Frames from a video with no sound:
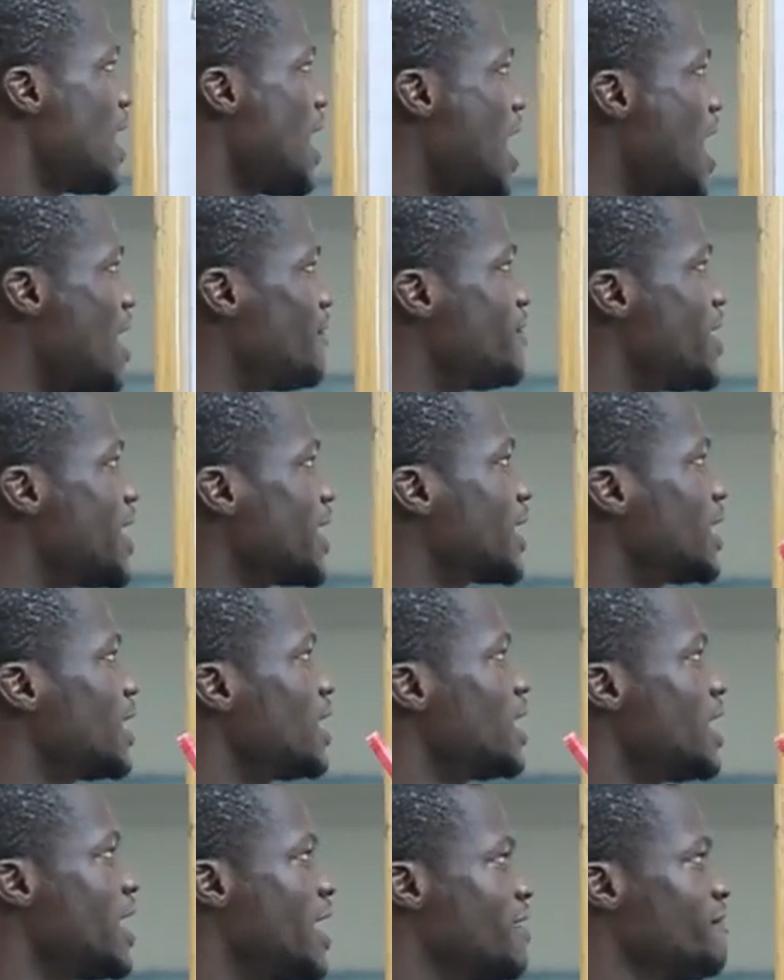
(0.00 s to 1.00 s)
avec
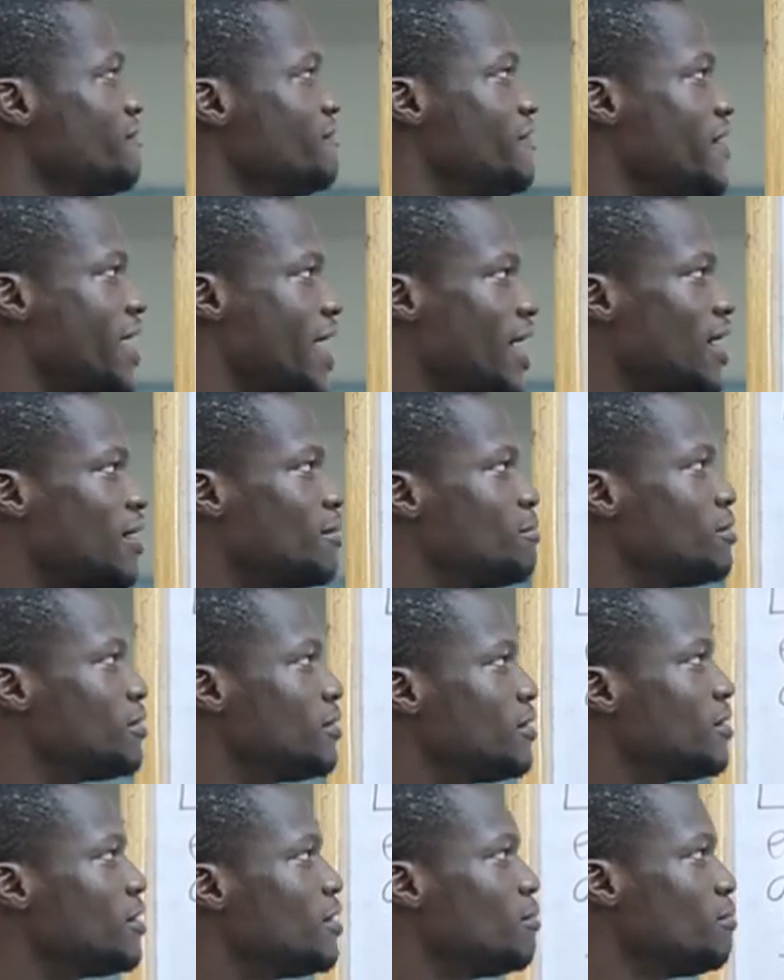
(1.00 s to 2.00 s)
un verbe
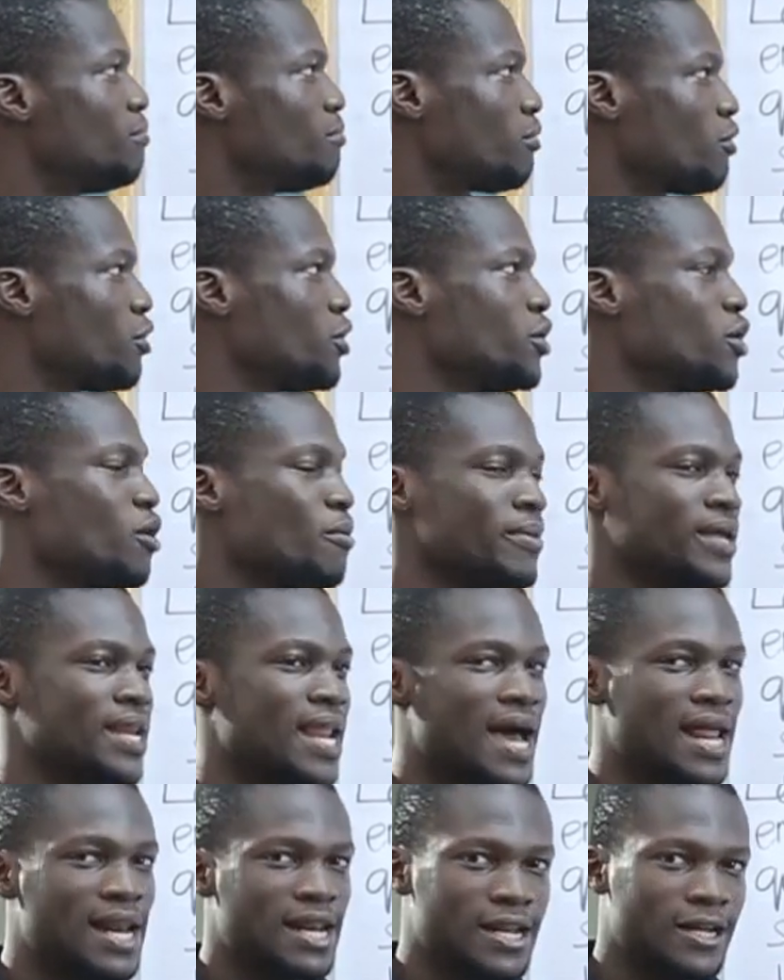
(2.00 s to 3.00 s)

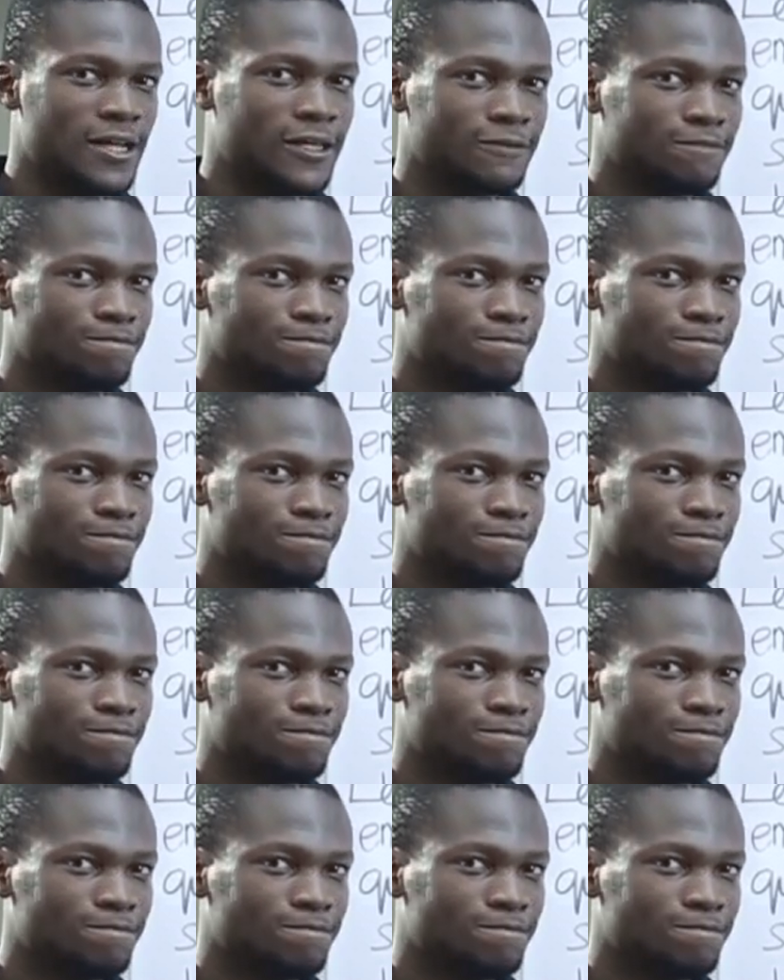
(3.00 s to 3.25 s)
pronominal.